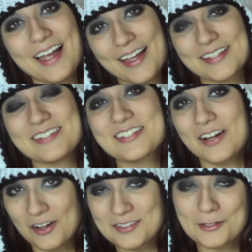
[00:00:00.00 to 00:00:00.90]
and
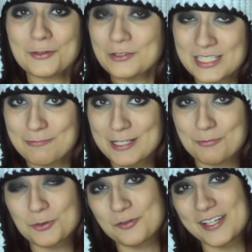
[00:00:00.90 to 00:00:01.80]
also a Christmas
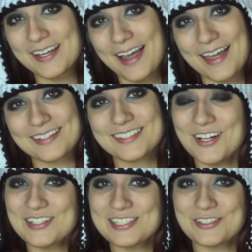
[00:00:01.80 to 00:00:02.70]
movie, and
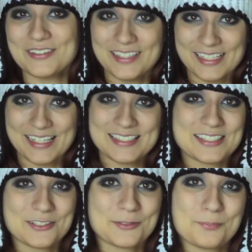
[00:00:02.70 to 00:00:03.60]
also an
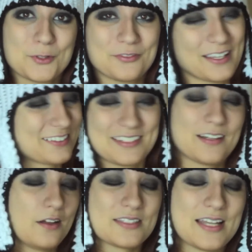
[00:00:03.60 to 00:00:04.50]
Easter movie.
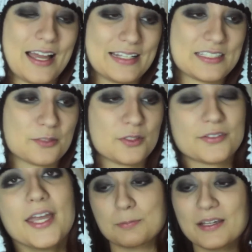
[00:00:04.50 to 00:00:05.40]
No, it's not an Easter movie.
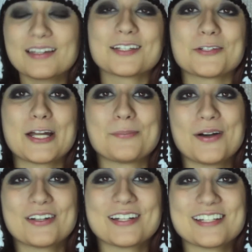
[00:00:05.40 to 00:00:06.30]
Speaking of Harry
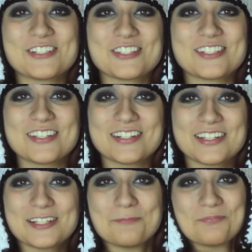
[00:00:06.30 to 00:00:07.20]
Potter, I just did
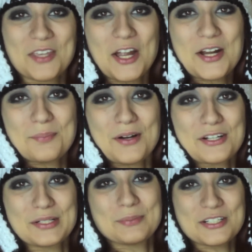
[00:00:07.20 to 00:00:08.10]
a Harry
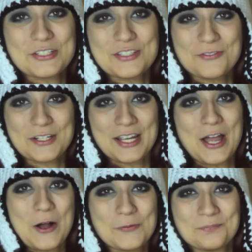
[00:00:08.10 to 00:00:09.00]
Potter impressions
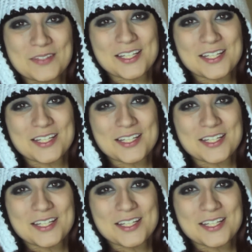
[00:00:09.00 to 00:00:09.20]
video.